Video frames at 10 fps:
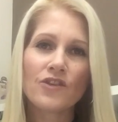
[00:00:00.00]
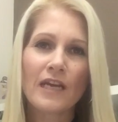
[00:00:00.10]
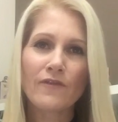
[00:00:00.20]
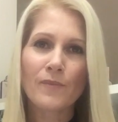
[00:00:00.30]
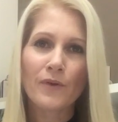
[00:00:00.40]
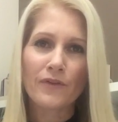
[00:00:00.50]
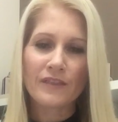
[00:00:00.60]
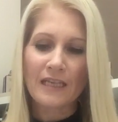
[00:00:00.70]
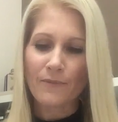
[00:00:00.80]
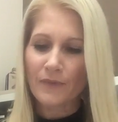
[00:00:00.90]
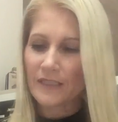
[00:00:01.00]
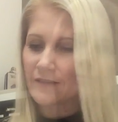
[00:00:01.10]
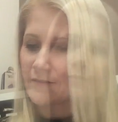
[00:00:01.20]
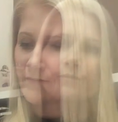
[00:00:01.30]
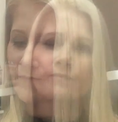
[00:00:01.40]
should have a birth
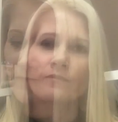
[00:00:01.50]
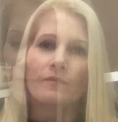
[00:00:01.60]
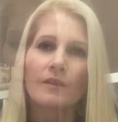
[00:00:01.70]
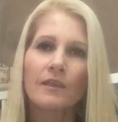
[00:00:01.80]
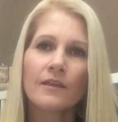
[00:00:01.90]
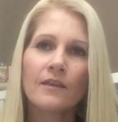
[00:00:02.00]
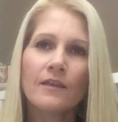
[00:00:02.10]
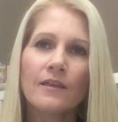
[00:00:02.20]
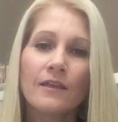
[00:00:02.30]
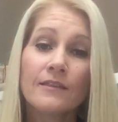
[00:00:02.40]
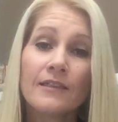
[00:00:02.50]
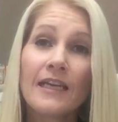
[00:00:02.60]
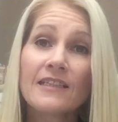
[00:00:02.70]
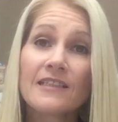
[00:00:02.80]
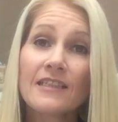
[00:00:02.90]
sampler.
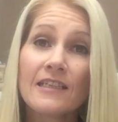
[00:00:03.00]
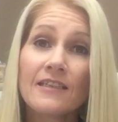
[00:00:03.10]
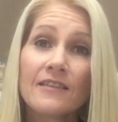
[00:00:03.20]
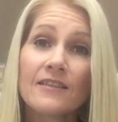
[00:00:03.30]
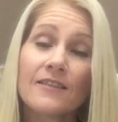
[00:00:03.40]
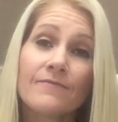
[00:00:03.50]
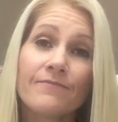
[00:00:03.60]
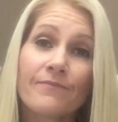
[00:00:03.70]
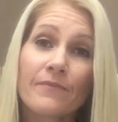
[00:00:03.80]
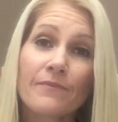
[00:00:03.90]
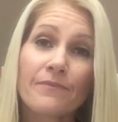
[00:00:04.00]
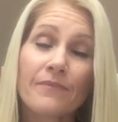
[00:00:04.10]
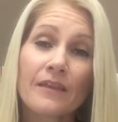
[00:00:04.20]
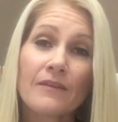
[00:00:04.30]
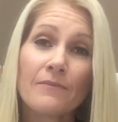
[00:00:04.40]
Next is
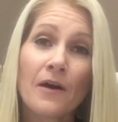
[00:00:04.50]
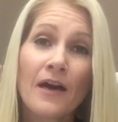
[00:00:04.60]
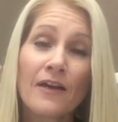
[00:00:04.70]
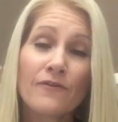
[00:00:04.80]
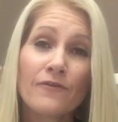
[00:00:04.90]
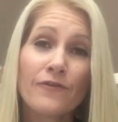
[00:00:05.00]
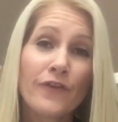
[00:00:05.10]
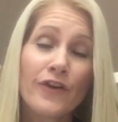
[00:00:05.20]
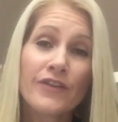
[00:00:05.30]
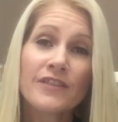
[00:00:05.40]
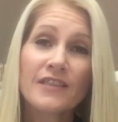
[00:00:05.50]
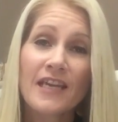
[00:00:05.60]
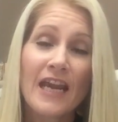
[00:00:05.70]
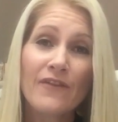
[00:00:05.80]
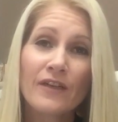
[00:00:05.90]
my first
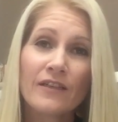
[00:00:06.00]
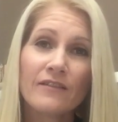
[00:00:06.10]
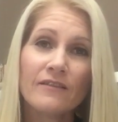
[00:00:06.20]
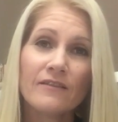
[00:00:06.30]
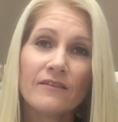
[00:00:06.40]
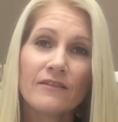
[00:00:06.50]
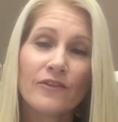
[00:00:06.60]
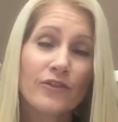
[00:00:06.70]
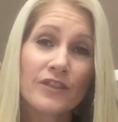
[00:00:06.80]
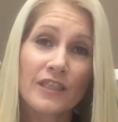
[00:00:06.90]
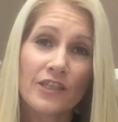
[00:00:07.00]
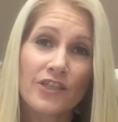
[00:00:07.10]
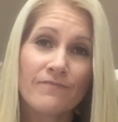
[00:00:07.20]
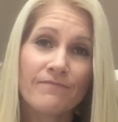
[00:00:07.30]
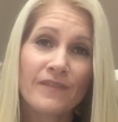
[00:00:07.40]
ever cross
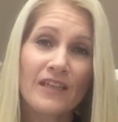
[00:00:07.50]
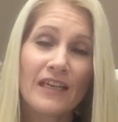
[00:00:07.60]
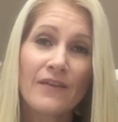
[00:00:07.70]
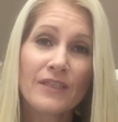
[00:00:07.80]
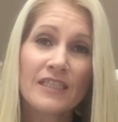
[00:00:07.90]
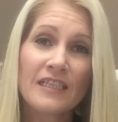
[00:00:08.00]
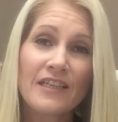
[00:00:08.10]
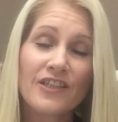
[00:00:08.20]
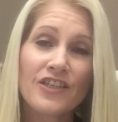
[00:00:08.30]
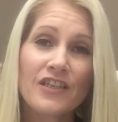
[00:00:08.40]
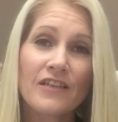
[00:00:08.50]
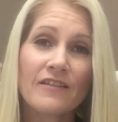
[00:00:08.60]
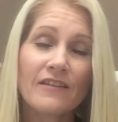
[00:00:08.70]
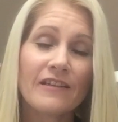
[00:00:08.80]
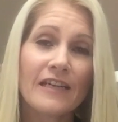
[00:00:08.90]
stitch that I ever stitched,
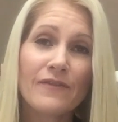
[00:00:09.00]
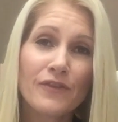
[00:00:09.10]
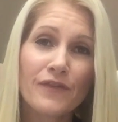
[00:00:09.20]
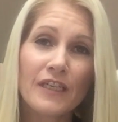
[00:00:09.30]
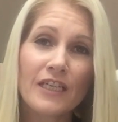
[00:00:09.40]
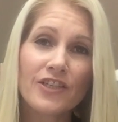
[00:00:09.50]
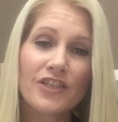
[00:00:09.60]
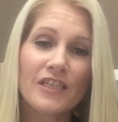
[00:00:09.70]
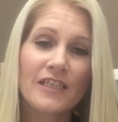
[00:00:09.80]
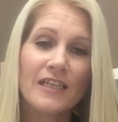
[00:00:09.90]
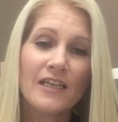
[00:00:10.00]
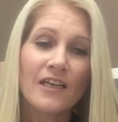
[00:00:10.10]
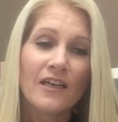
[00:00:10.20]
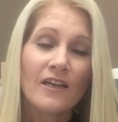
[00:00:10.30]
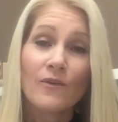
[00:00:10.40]
that I ever finished.
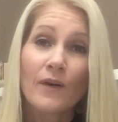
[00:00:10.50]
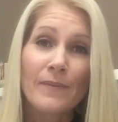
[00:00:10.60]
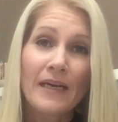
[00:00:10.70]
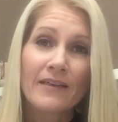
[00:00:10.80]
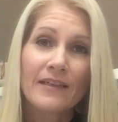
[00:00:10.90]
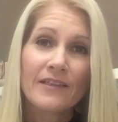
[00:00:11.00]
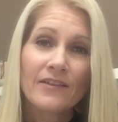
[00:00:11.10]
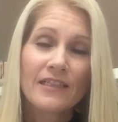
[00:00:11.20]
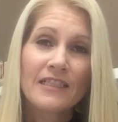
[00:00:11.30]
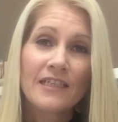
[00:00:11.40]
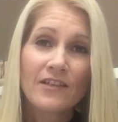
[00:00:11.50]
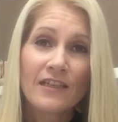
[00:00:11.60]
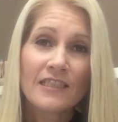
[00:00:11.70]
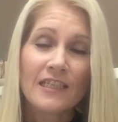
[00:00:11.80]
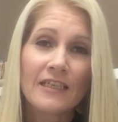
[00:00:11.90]
Way back in
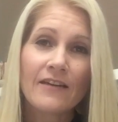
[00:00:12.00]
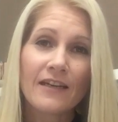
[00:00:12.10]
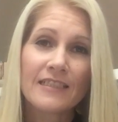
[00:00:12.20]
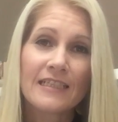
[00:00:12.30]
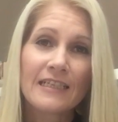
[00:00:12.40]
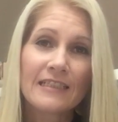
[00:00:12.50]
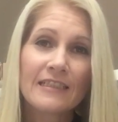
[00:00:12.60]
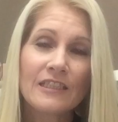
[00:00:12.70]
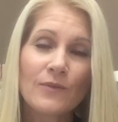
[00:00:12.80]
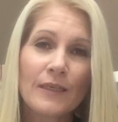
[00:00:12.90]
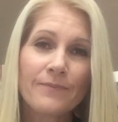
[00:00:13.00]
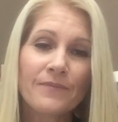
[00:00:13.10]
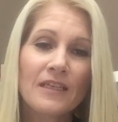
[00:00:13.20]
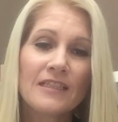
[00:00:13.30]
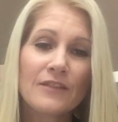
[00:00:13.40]
1990 I started this one.
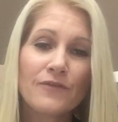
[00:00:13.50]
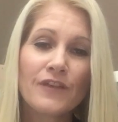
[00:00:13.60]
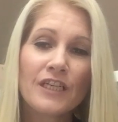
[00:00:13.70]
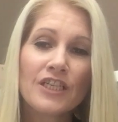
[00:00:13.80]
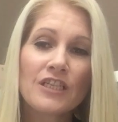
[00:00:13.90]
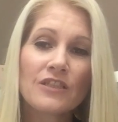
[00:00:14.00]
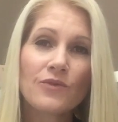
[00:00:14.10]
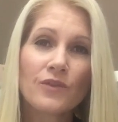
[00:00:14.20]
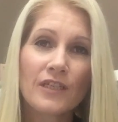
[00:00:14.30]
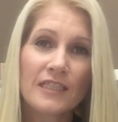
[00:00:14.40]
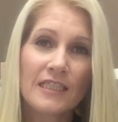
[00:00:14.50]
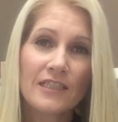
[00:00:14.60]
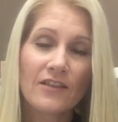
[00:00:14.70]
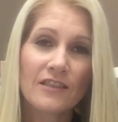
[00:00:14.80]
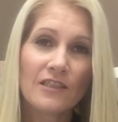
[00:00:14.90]
Didn't finish it till
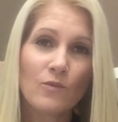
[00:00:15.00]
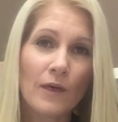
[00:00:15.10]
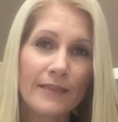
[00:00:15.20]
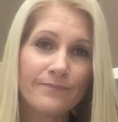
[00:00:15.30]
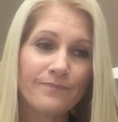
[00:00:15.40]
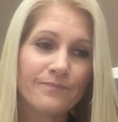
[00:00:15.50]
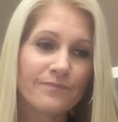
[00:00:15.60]
1991.